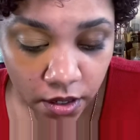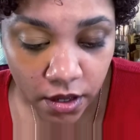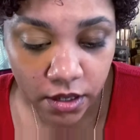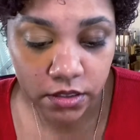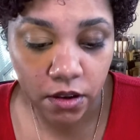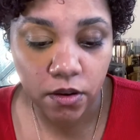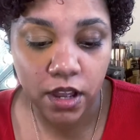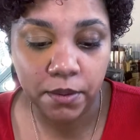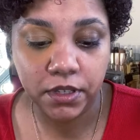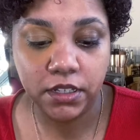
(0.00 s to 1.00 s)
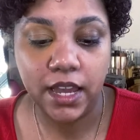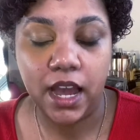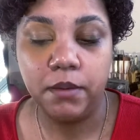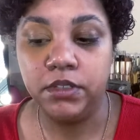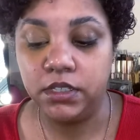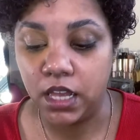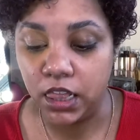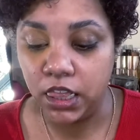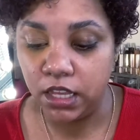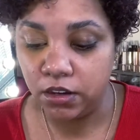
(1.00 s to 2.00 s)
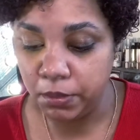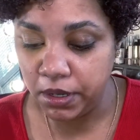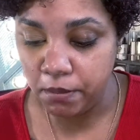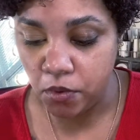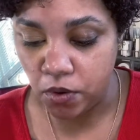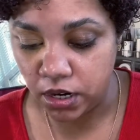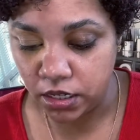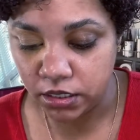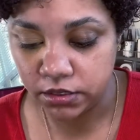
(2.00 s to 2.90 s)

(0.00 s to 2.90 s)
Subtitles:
So I'm gonna dab just a little bit more,